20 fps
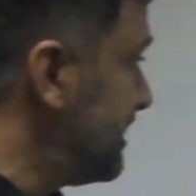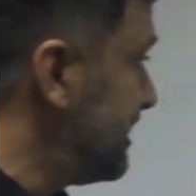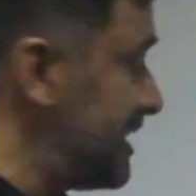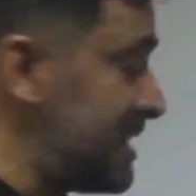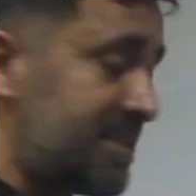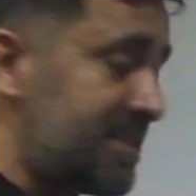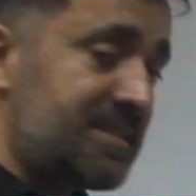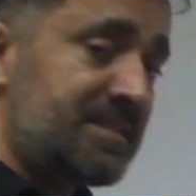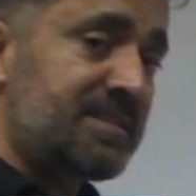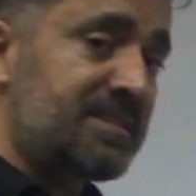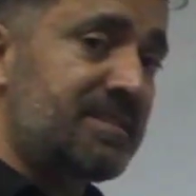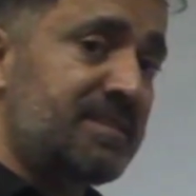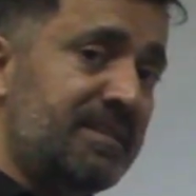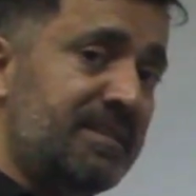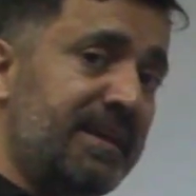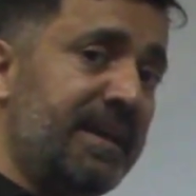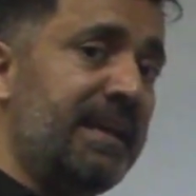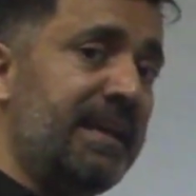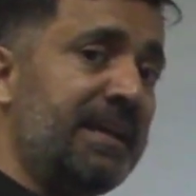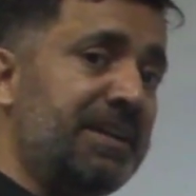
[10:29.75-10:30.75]
This
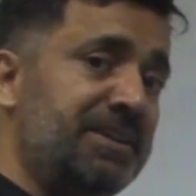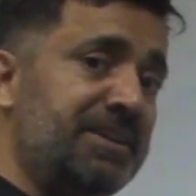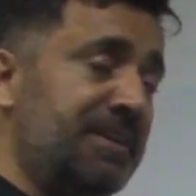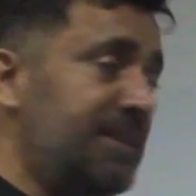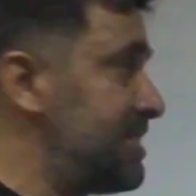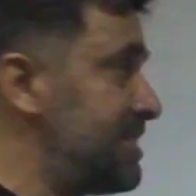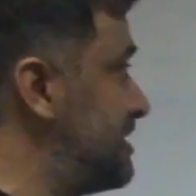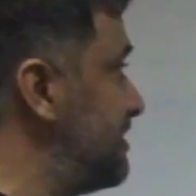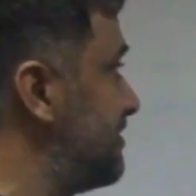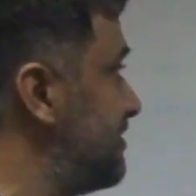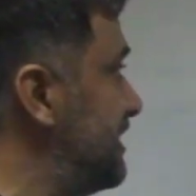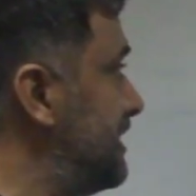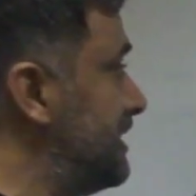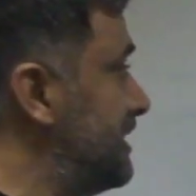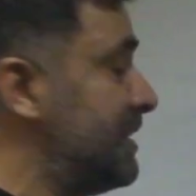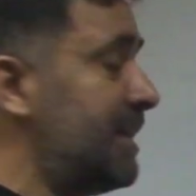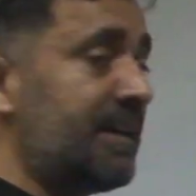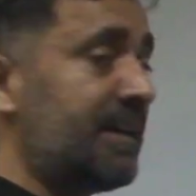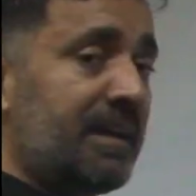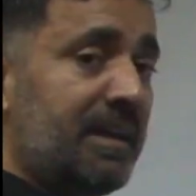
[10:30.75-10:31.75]
collection is different than
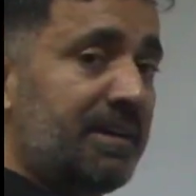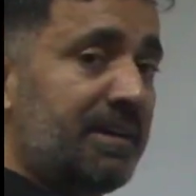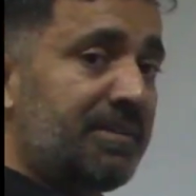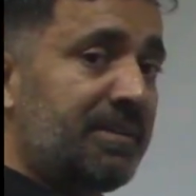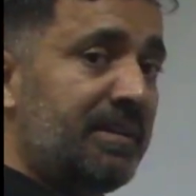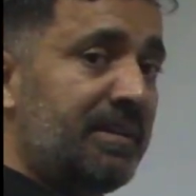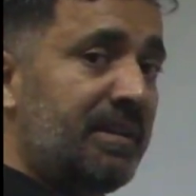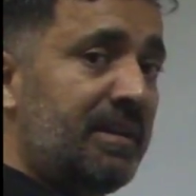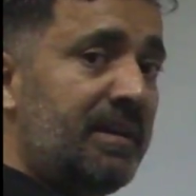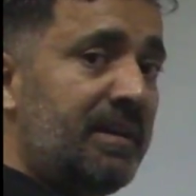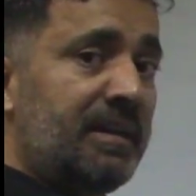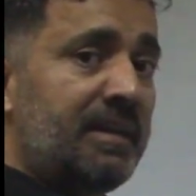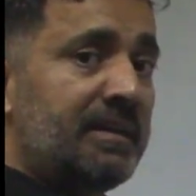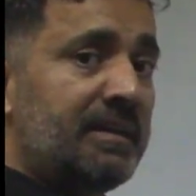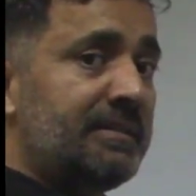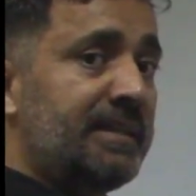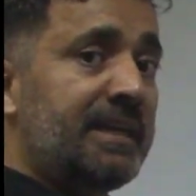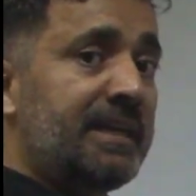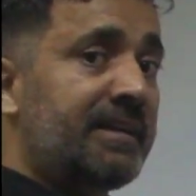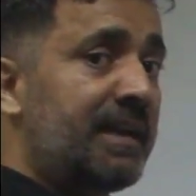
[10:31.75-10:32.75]
that collection.
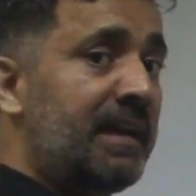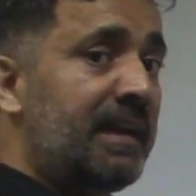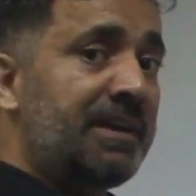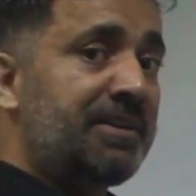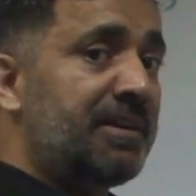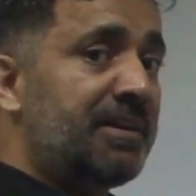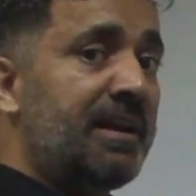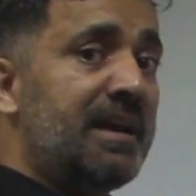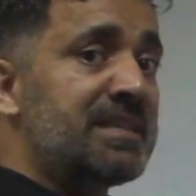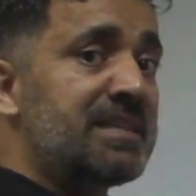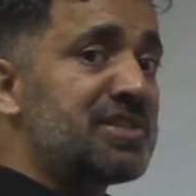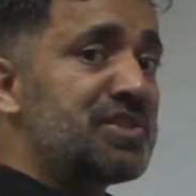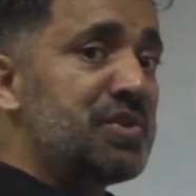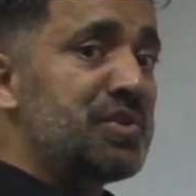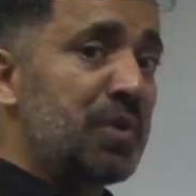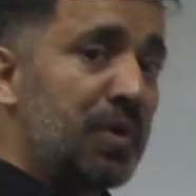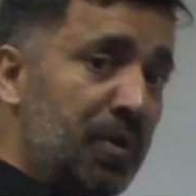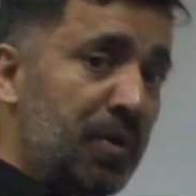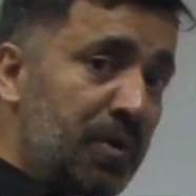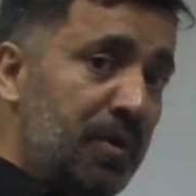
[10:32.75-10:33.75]
That collection has
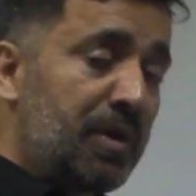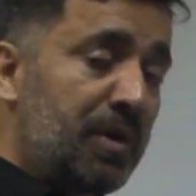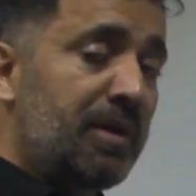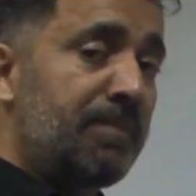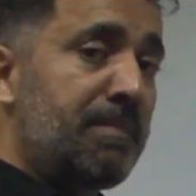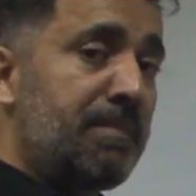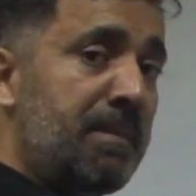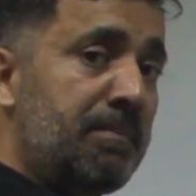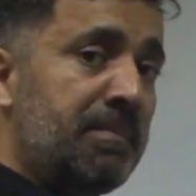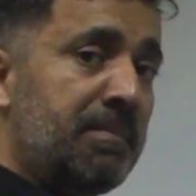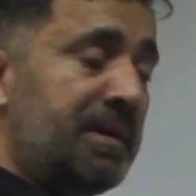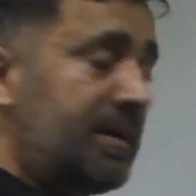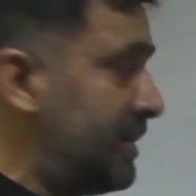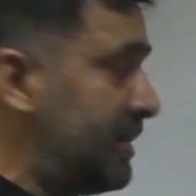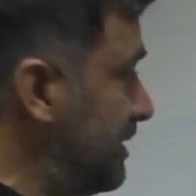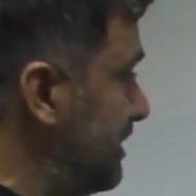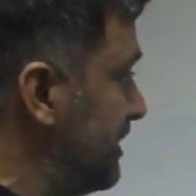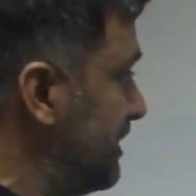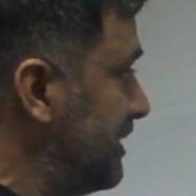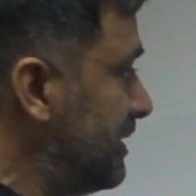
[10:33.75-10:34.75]
no
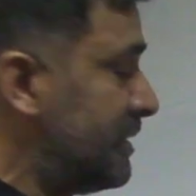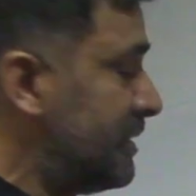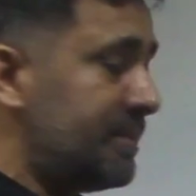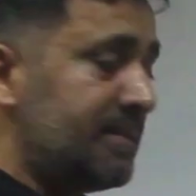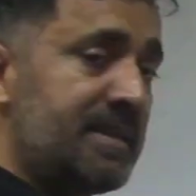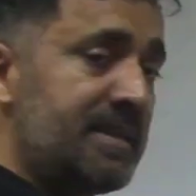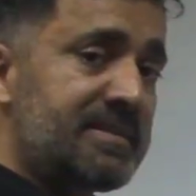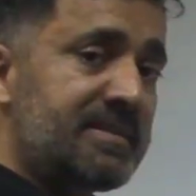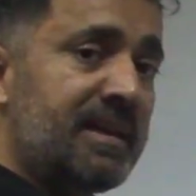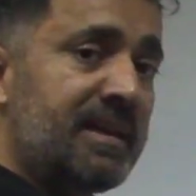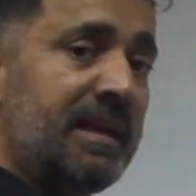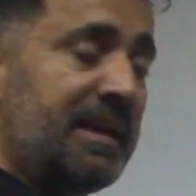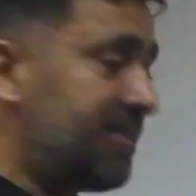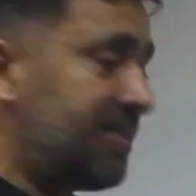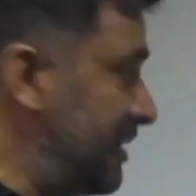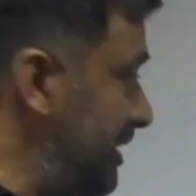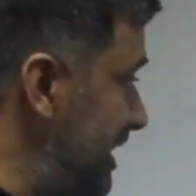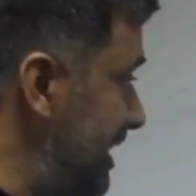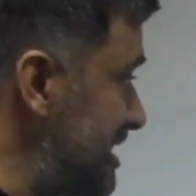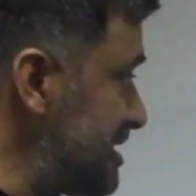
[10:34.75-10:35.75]
member. This
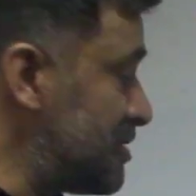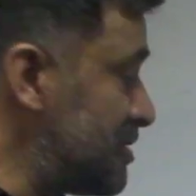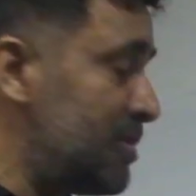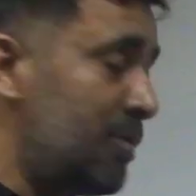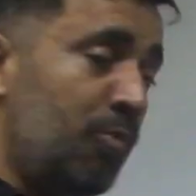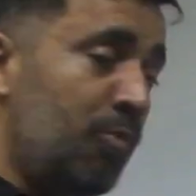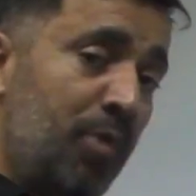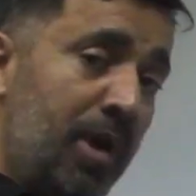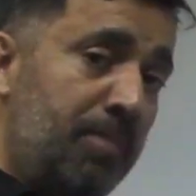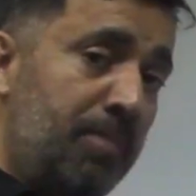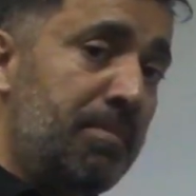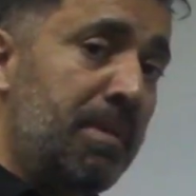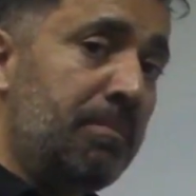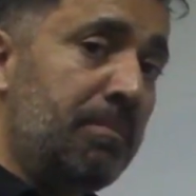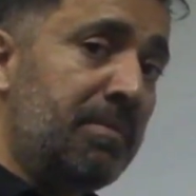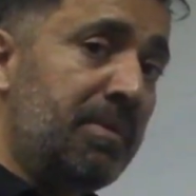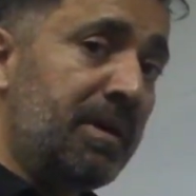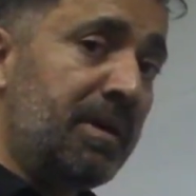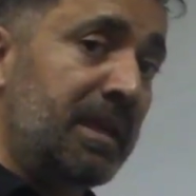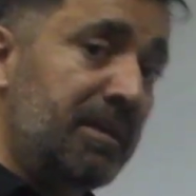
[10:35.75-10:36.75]
collection has one
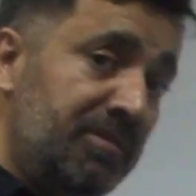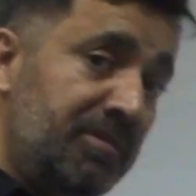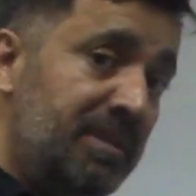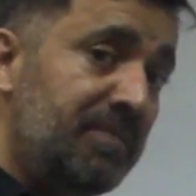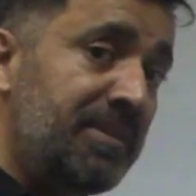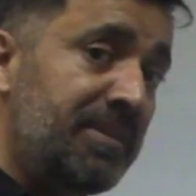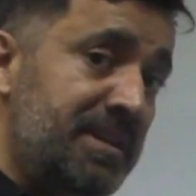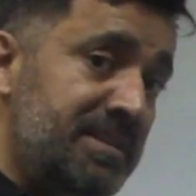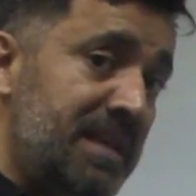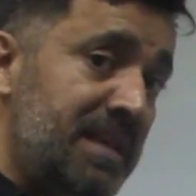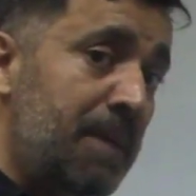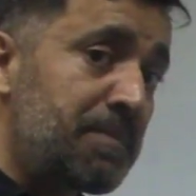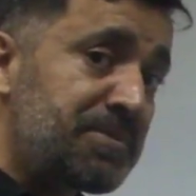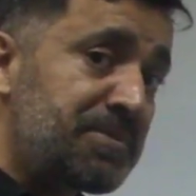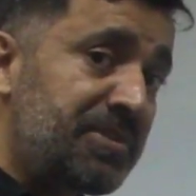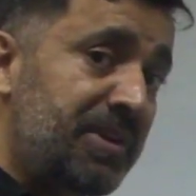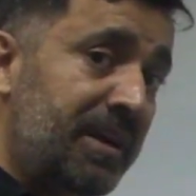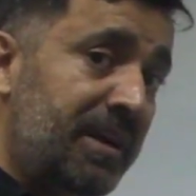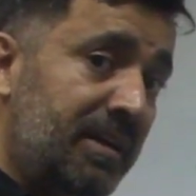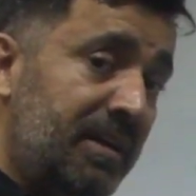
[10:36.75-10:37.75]
member. Even if it is
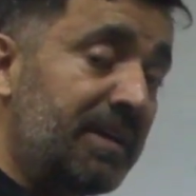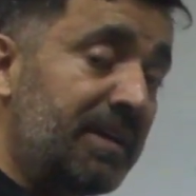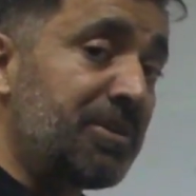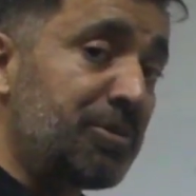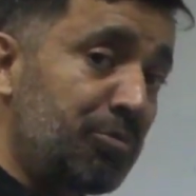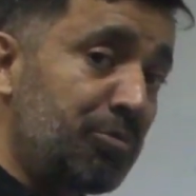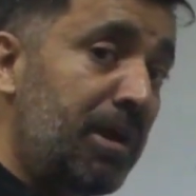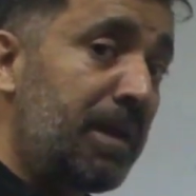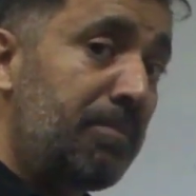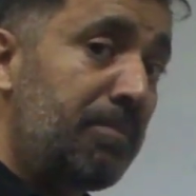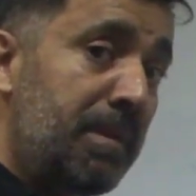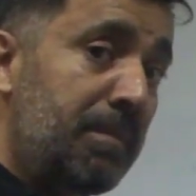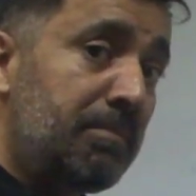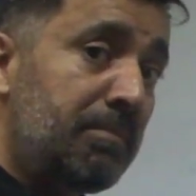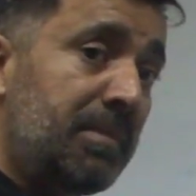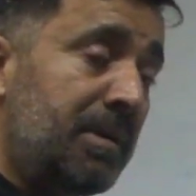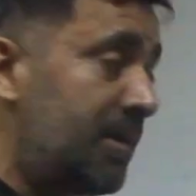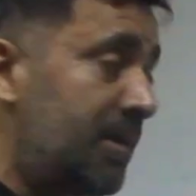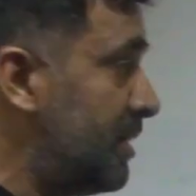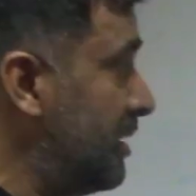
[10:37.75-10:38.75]
abstract, it is one
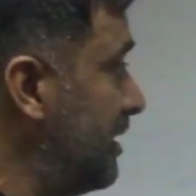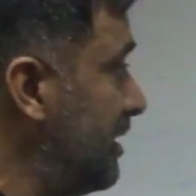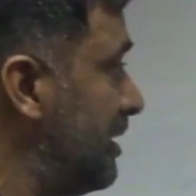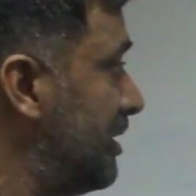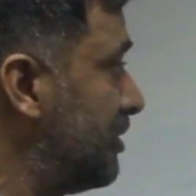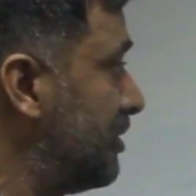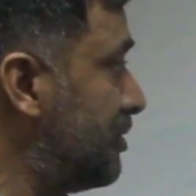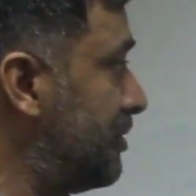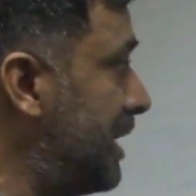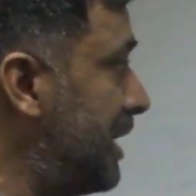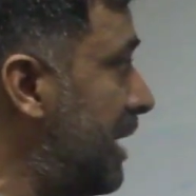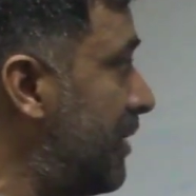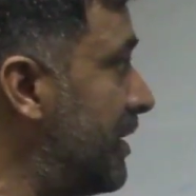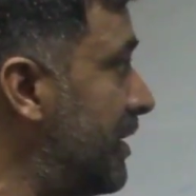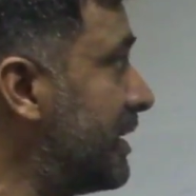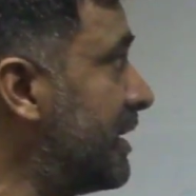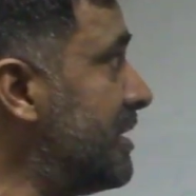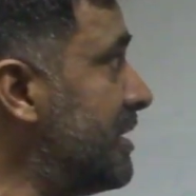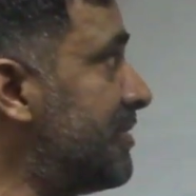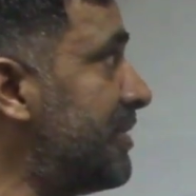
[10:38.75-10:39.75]
member. So now
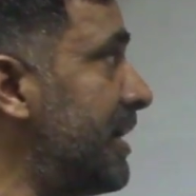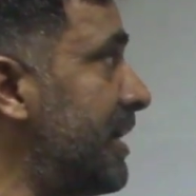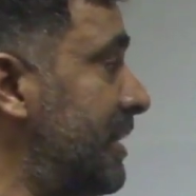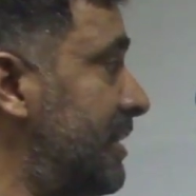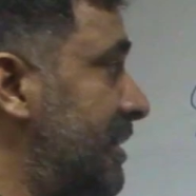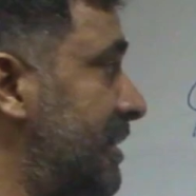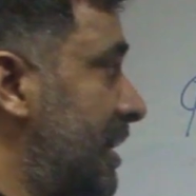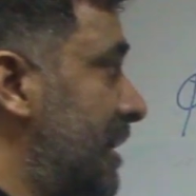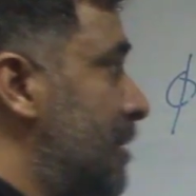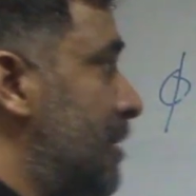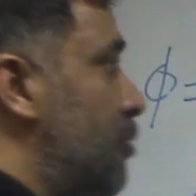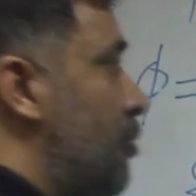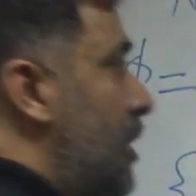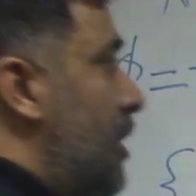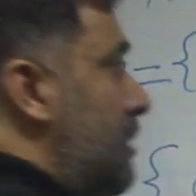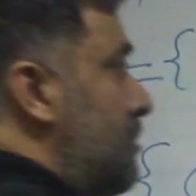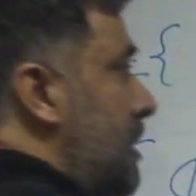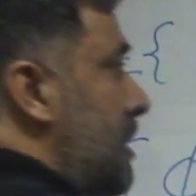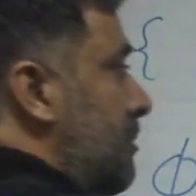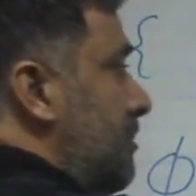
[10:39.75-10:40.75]
I can say that I have
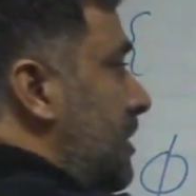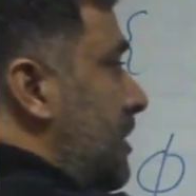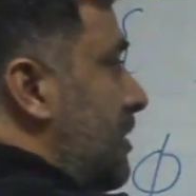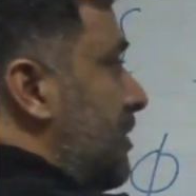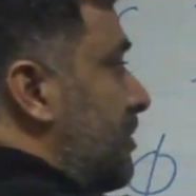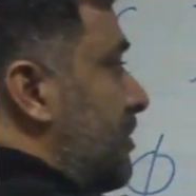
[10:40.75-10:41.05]
one member.